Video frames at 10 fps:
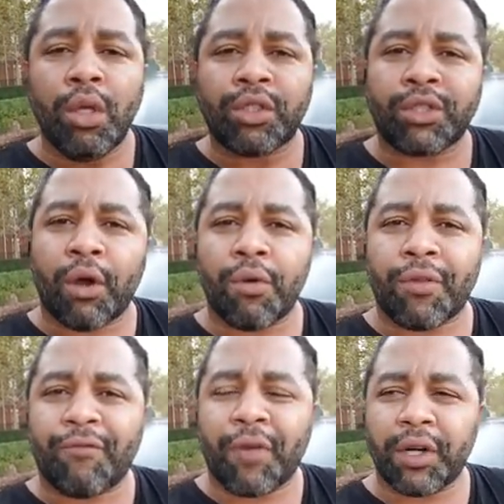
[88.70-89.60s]
So
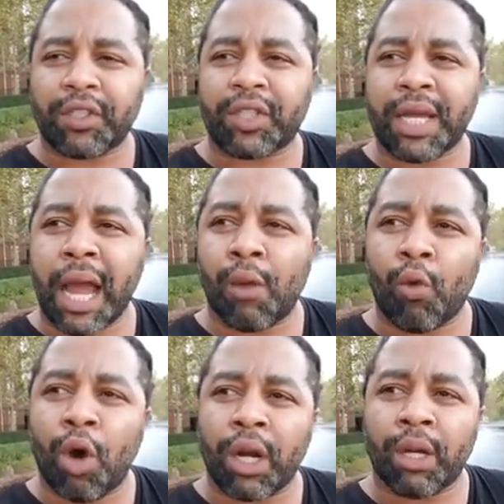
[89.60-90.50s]
the first thing I
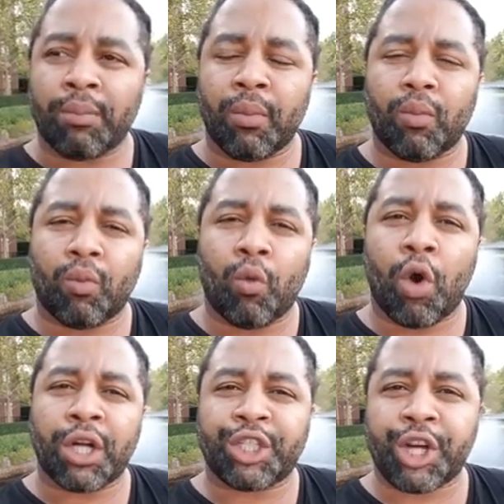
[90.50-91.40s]
want
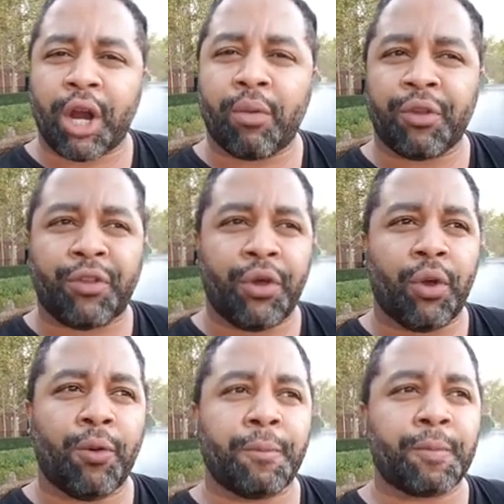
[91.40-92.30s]
to share with
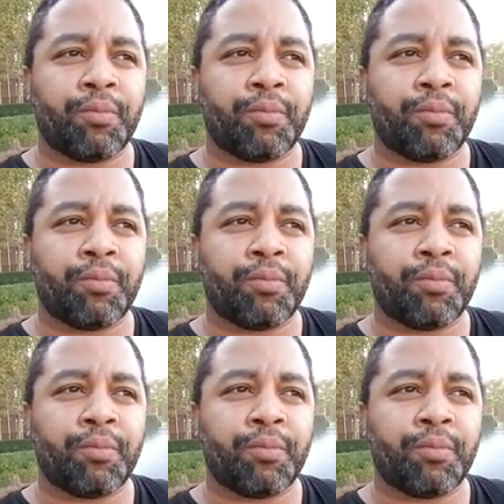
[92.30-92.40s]
you